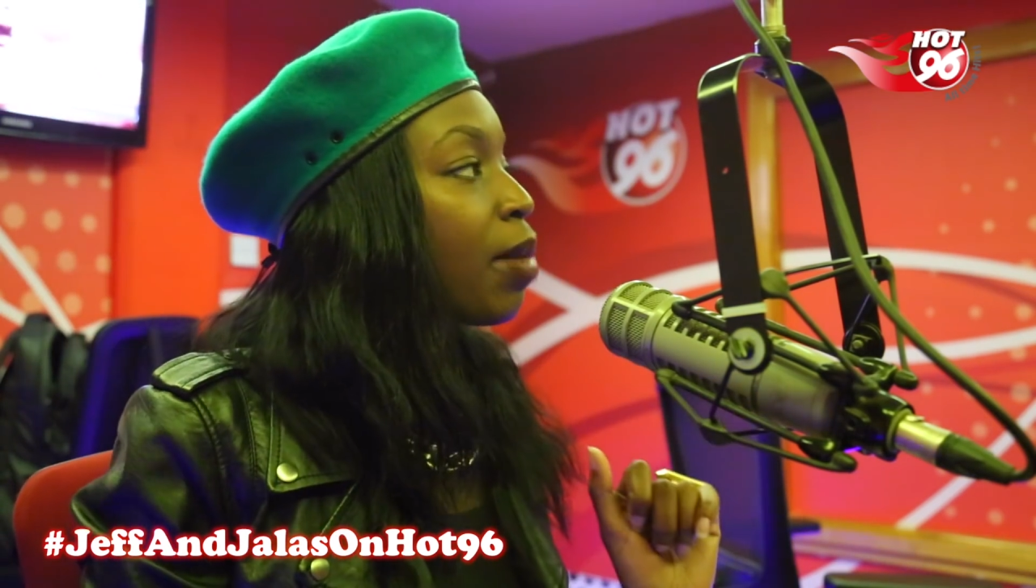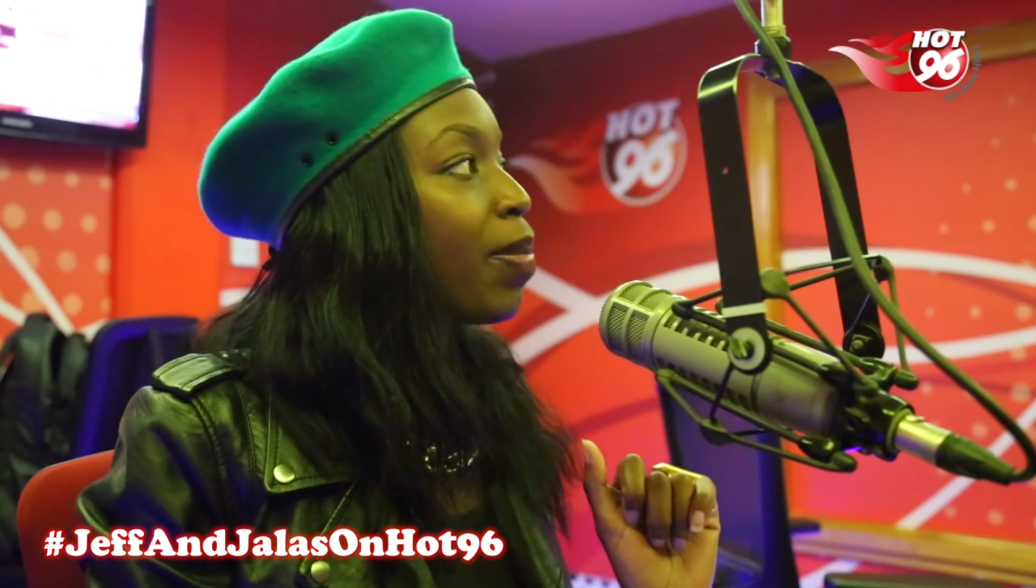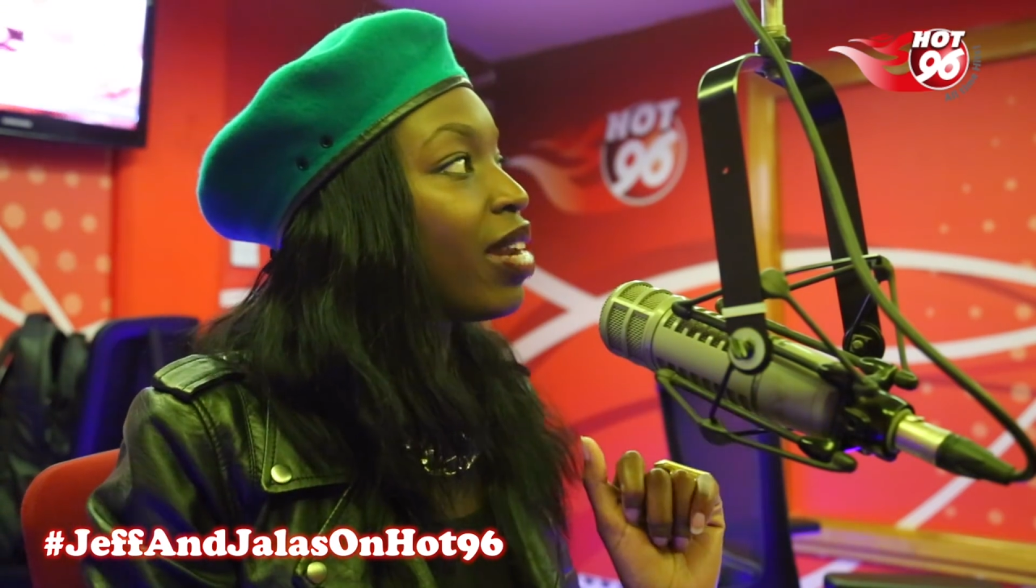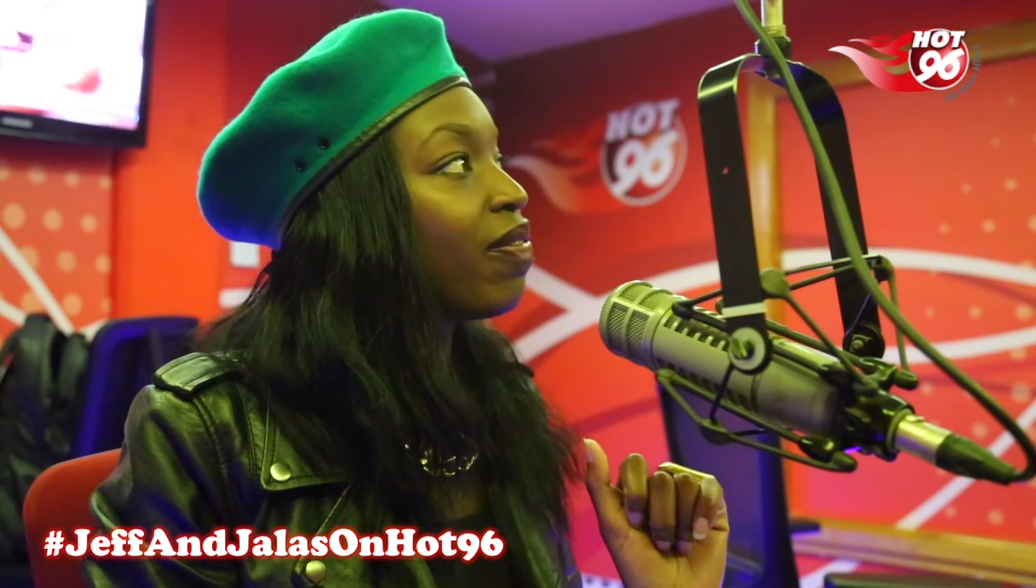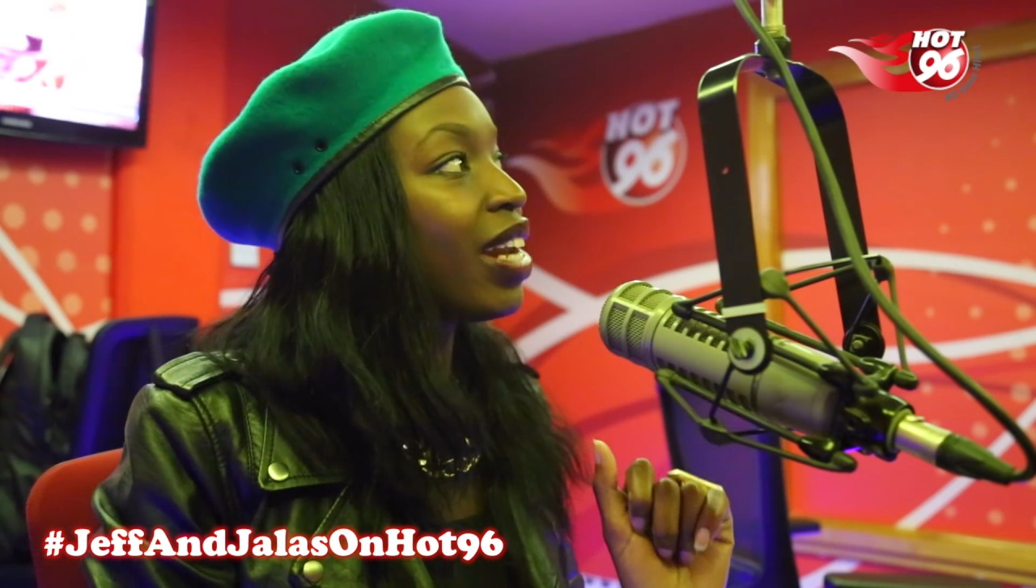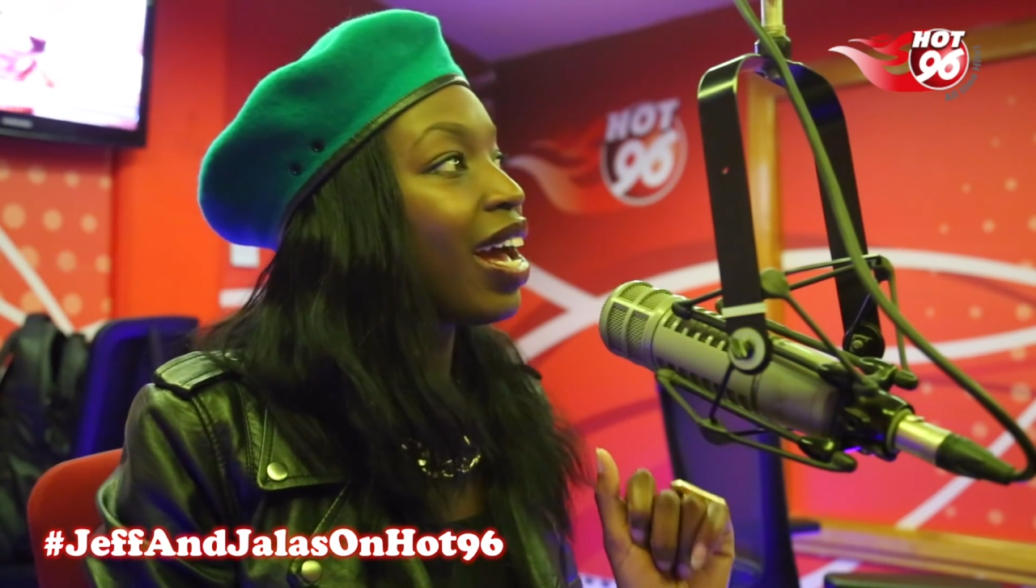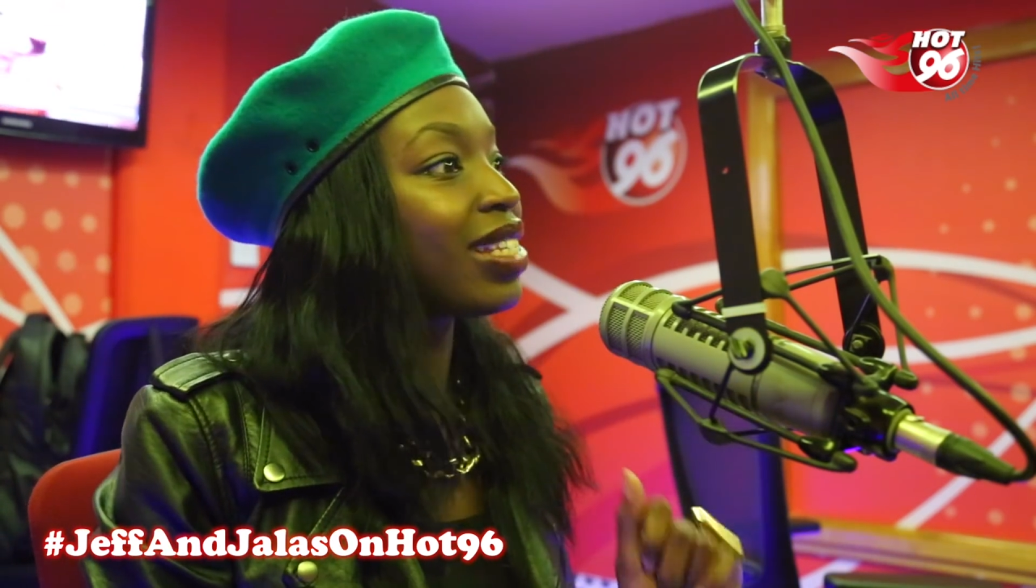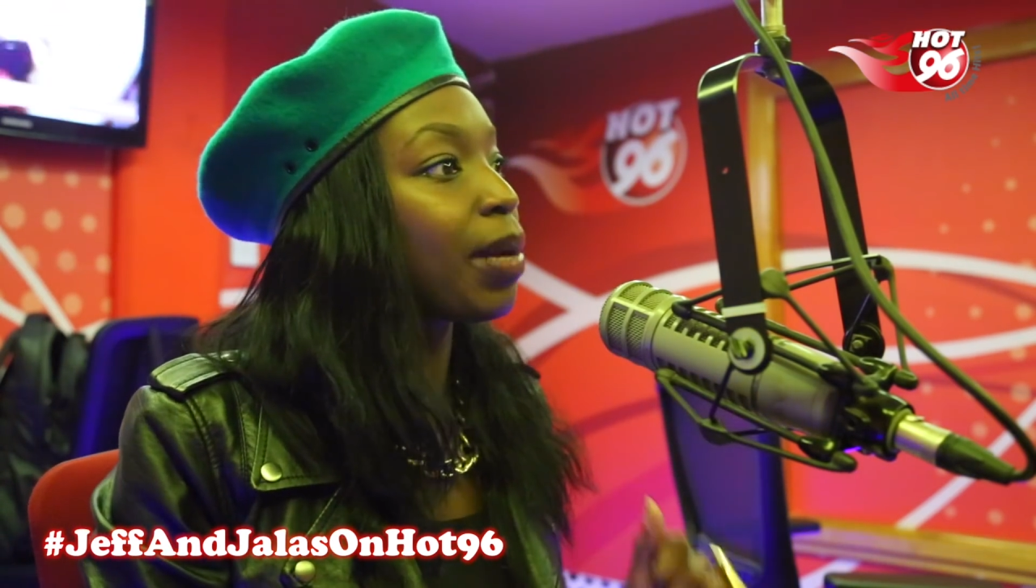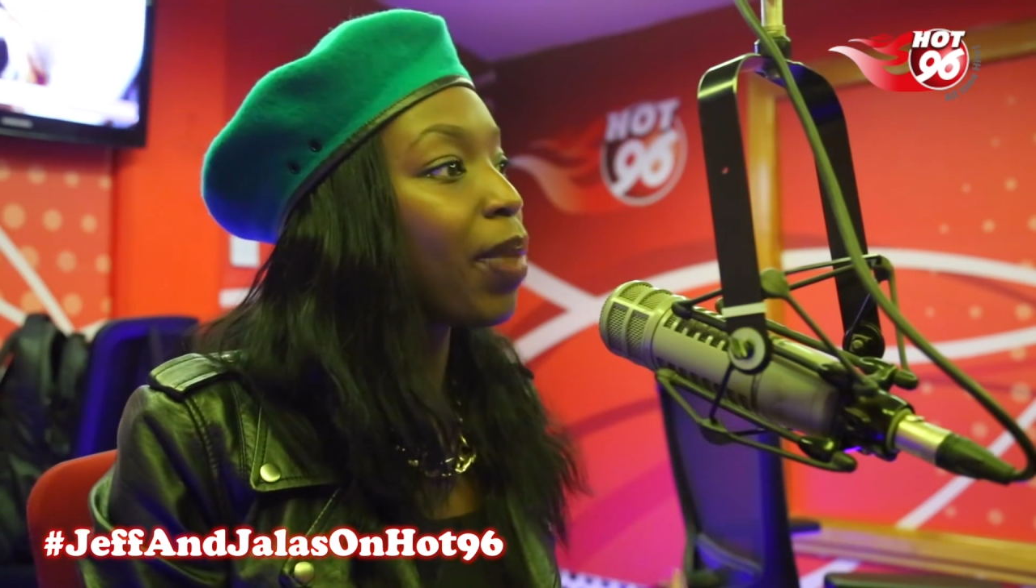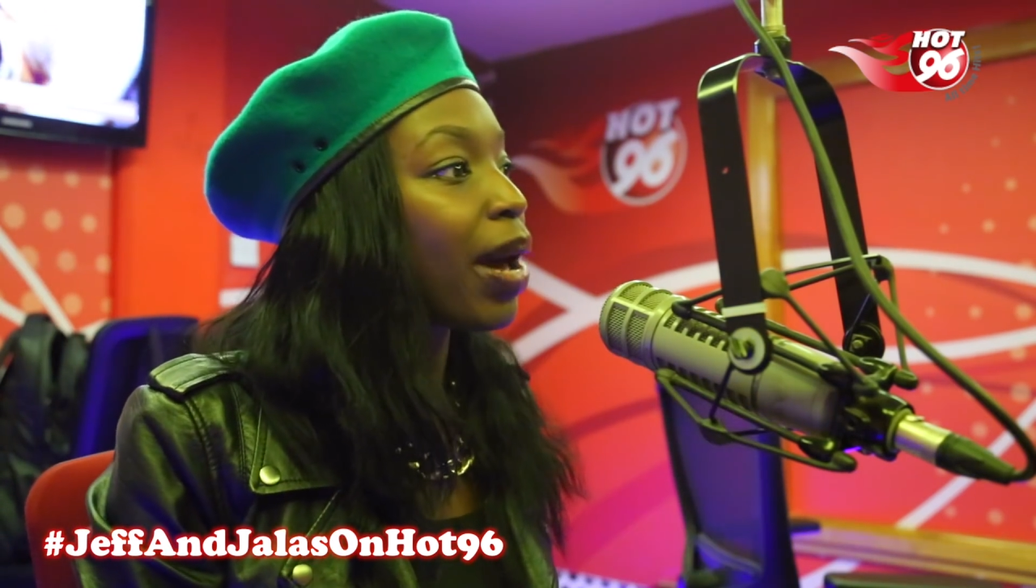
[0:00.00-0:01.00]
But even
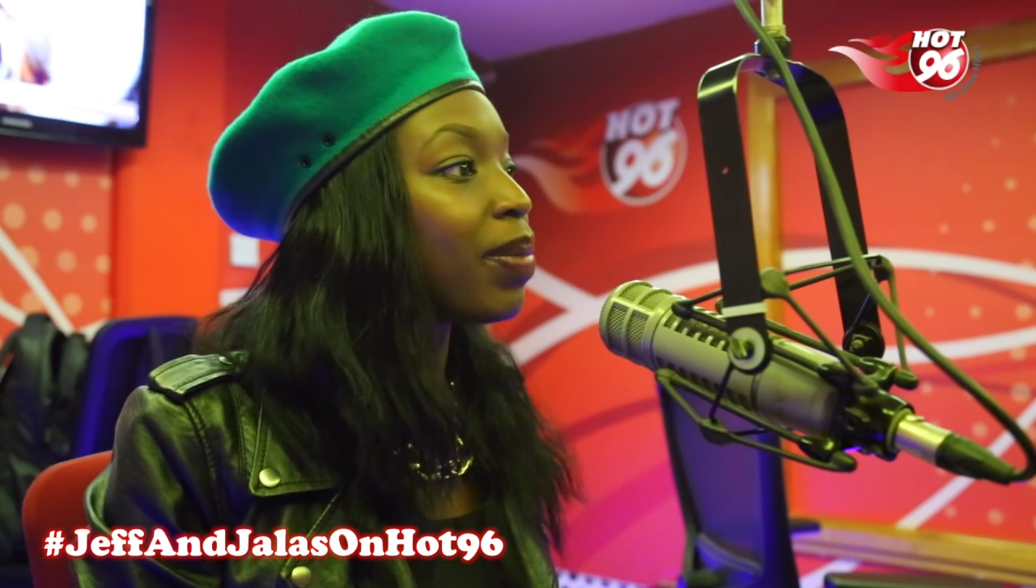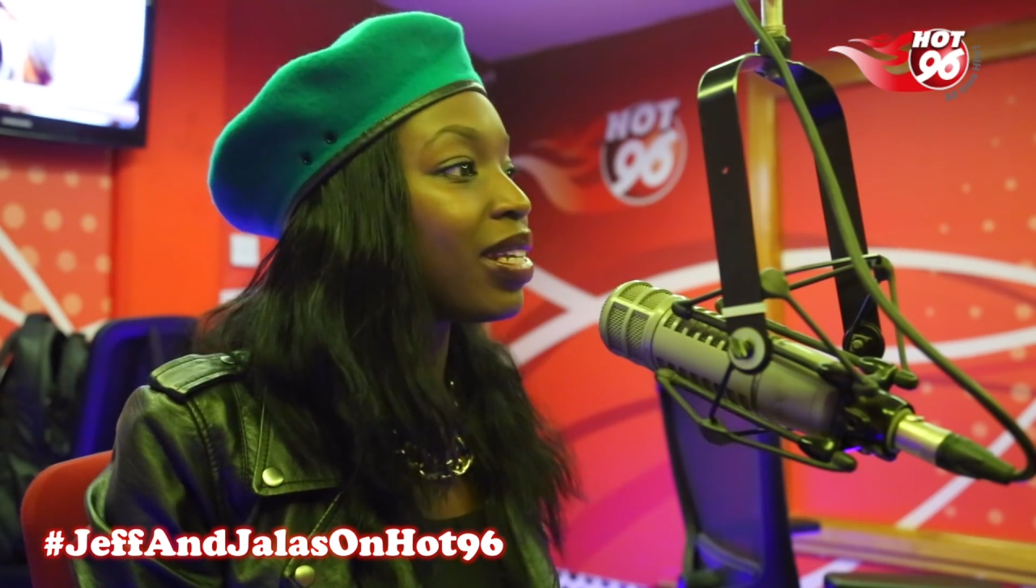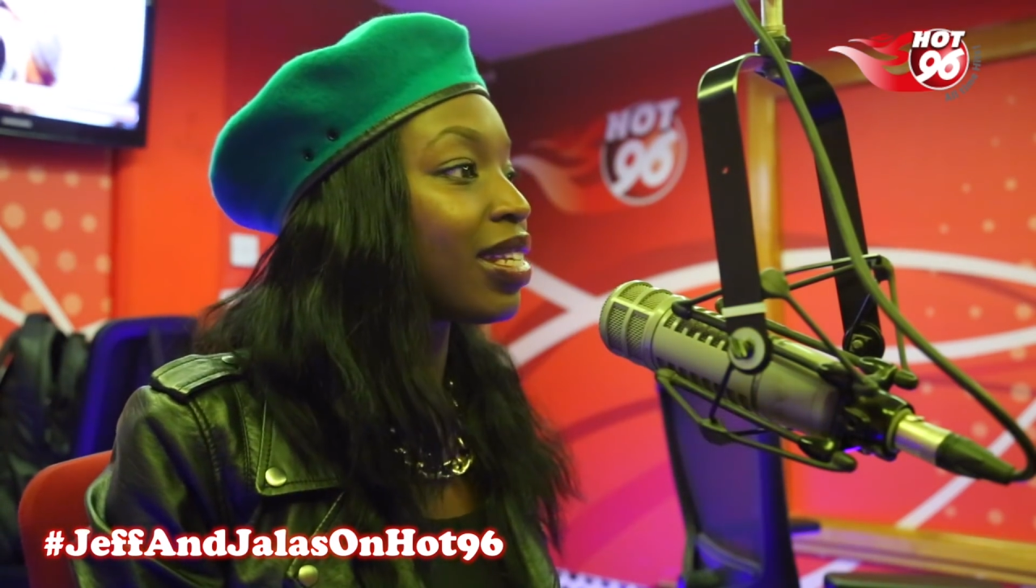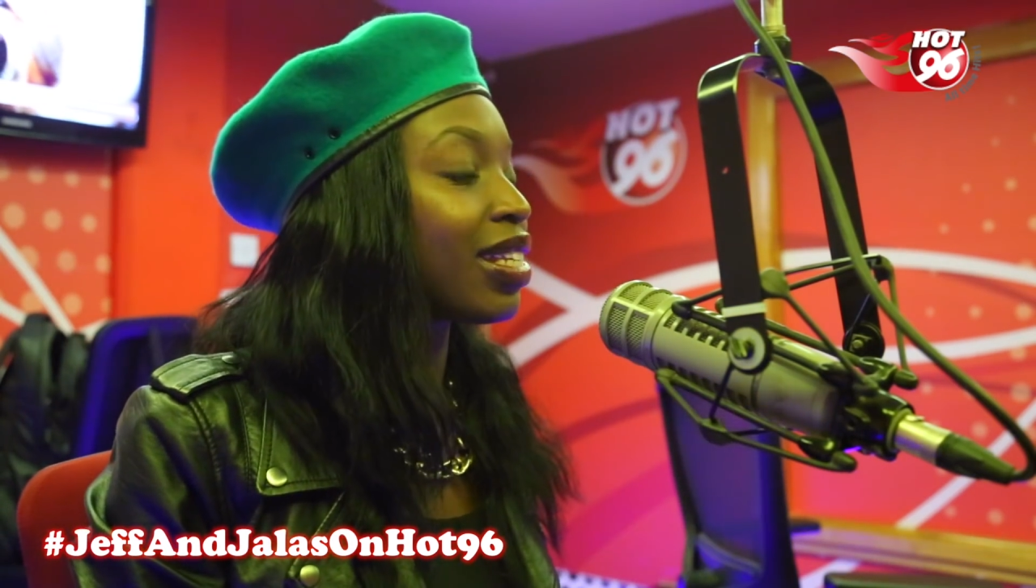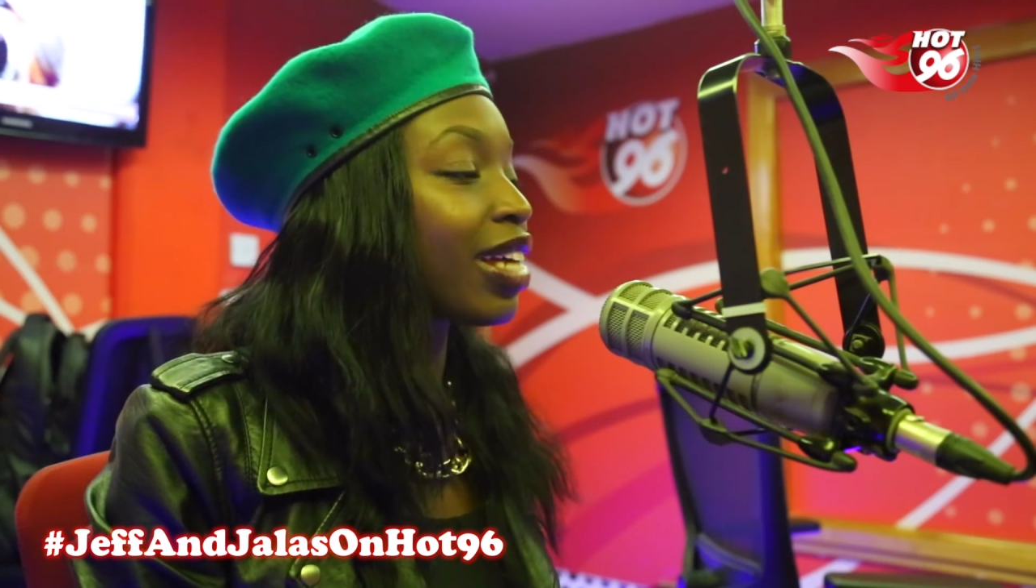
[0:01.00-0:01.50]
as a publicist,